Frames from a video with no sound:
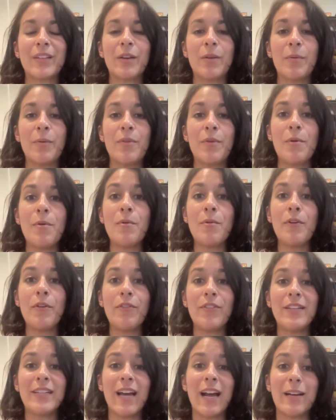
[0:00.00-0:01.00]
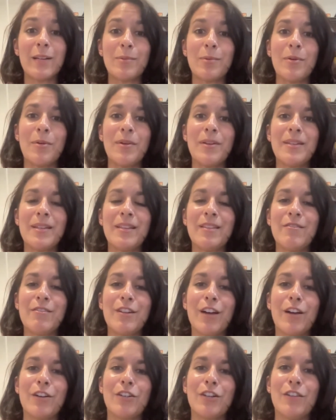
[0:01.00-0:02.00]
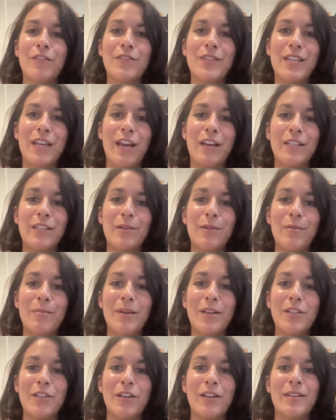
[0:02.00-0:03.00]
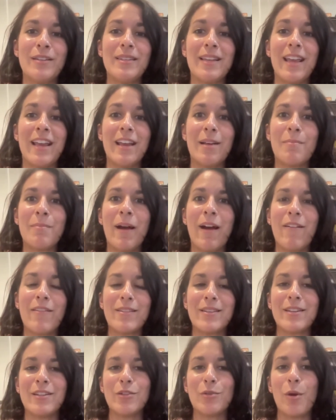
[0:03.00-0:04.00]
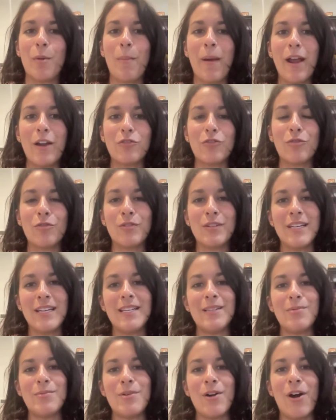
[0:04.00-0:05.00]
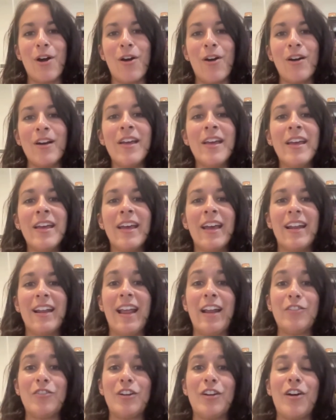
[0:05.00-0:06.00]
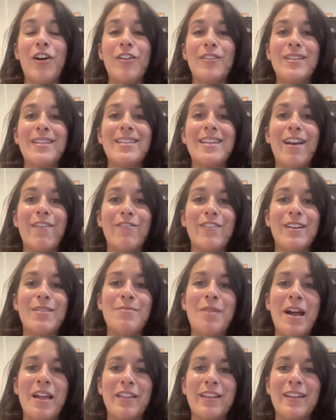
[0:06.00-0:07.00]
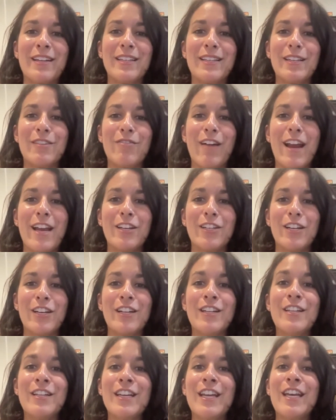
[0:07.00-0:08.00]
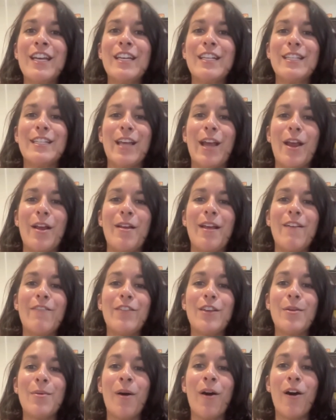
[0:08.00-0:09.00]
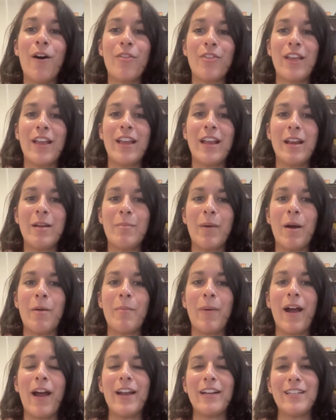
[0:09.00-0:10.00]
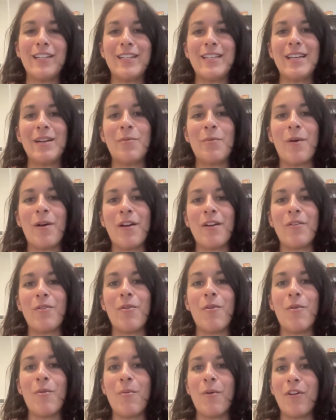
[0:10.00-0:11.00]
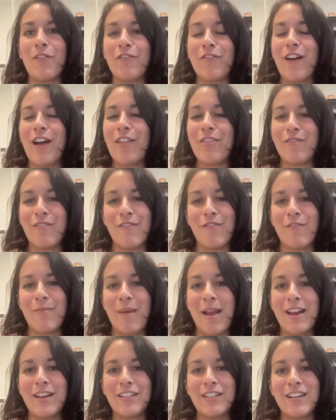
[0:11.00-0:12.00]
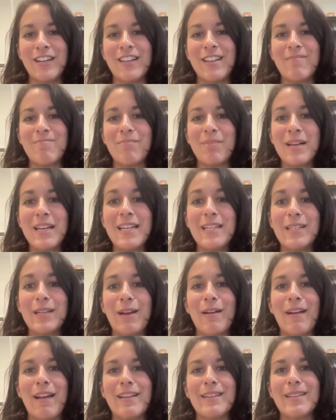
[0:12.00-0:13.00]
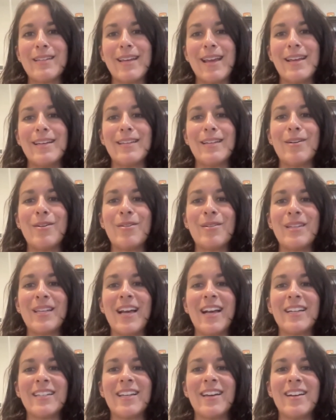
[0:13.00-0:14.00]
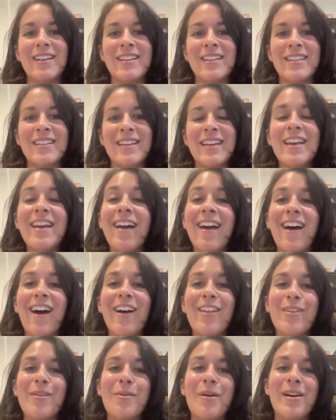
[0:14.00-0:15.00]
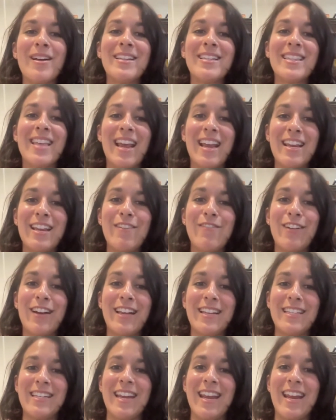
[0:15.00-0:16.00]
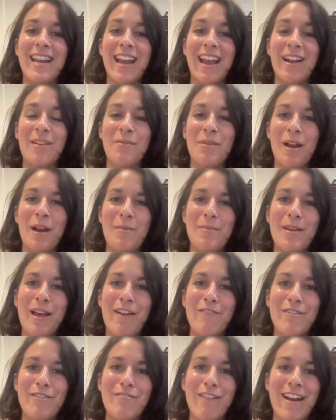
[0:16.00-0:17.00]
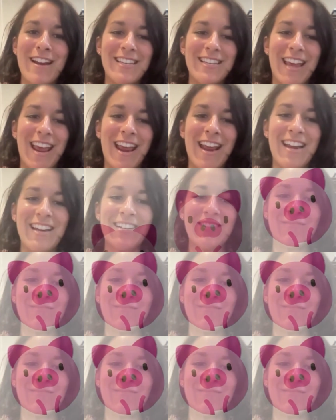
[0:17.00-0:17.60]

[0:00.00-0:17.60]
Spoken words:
With all of the tax points and the reduction of CO2 emissions in comparison to a petrol or diesel car, electric cars are definitely worth consideration. So if you are thinking about purchasing one or want further information, then please don't hesitate to contact us. Otherwise, thank you for listening and we hope you have a great day.